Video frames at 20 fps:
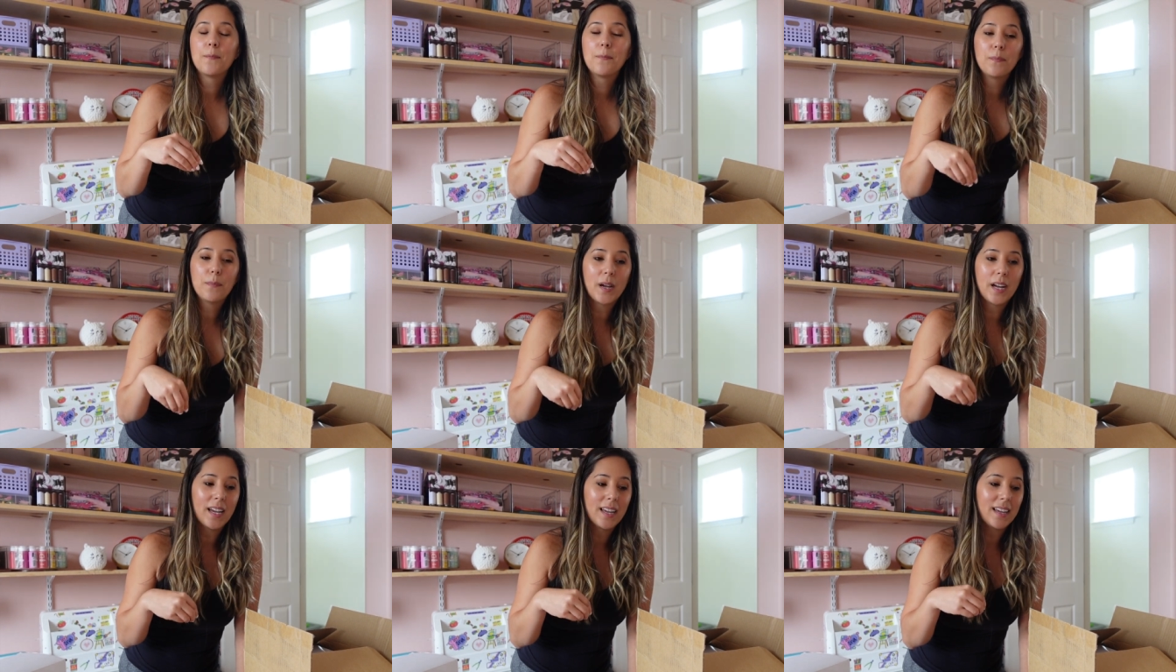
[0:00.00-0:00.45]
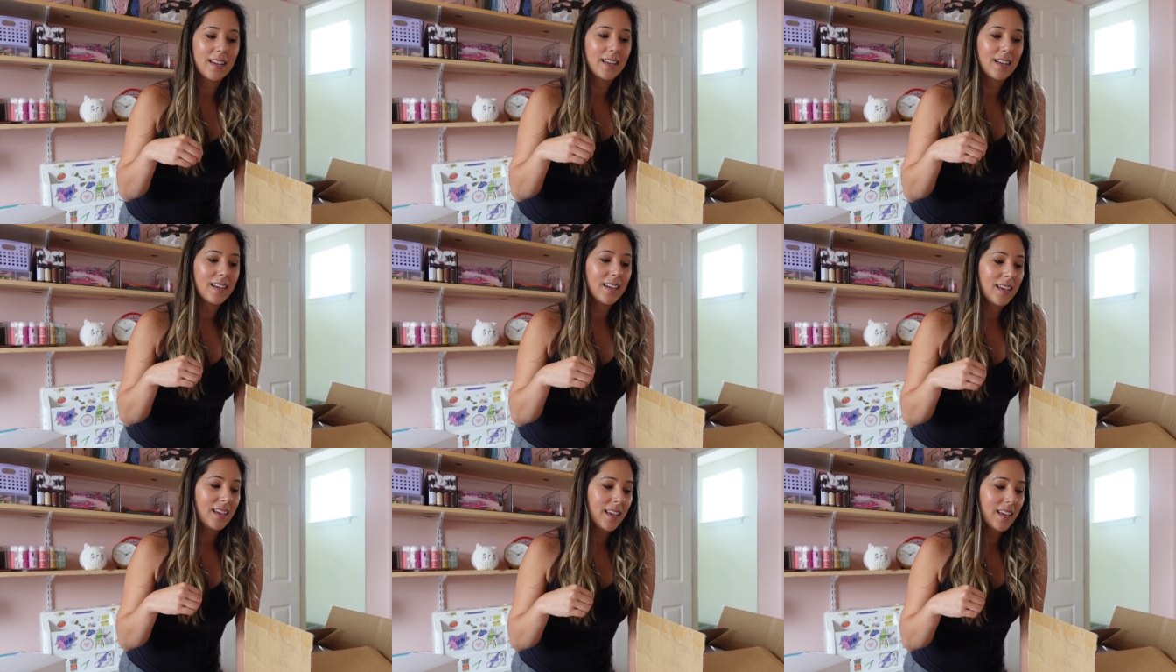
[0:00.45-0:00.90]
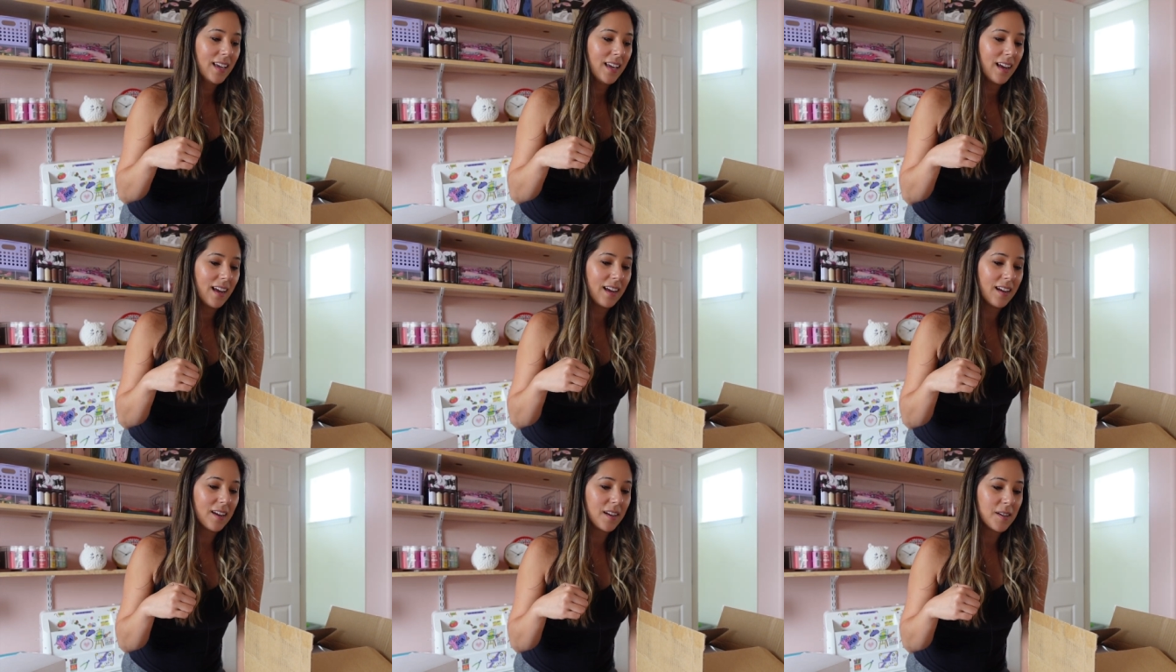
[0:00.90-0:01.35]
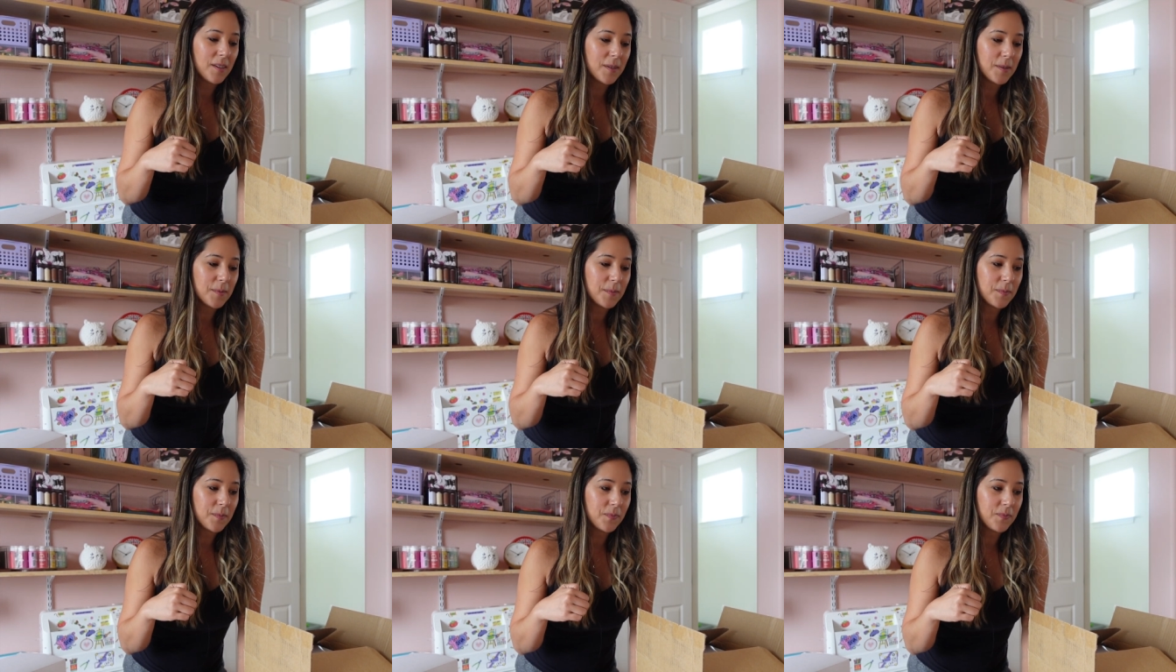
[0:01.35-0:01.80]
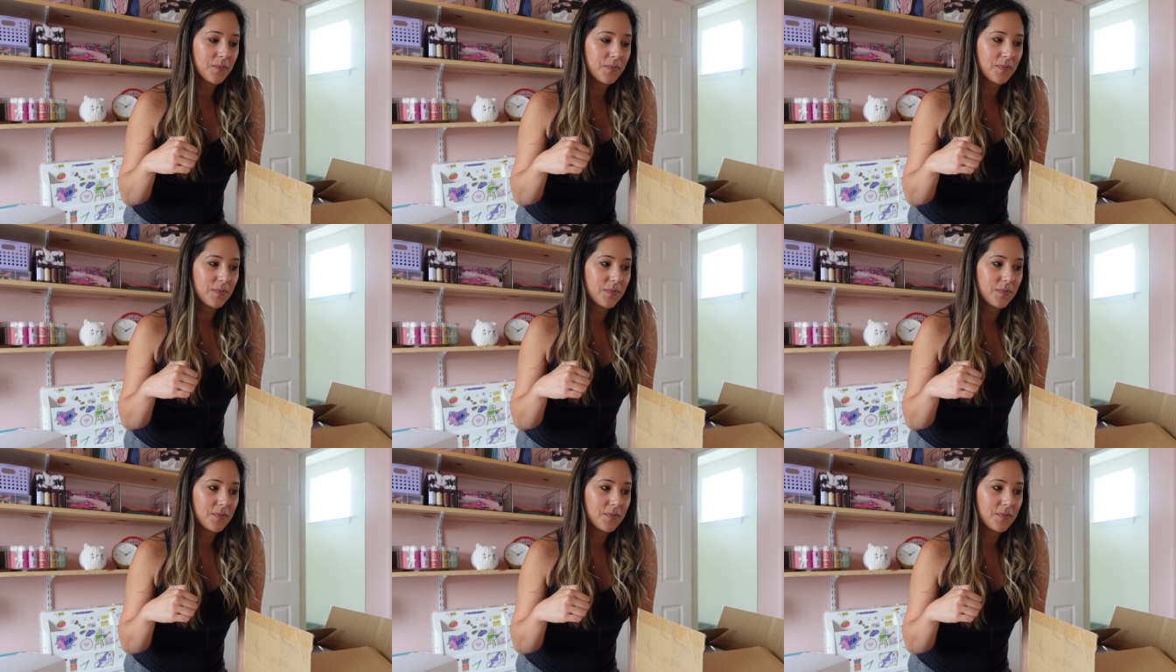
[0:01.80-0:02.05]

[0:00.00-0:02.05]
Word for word: But um,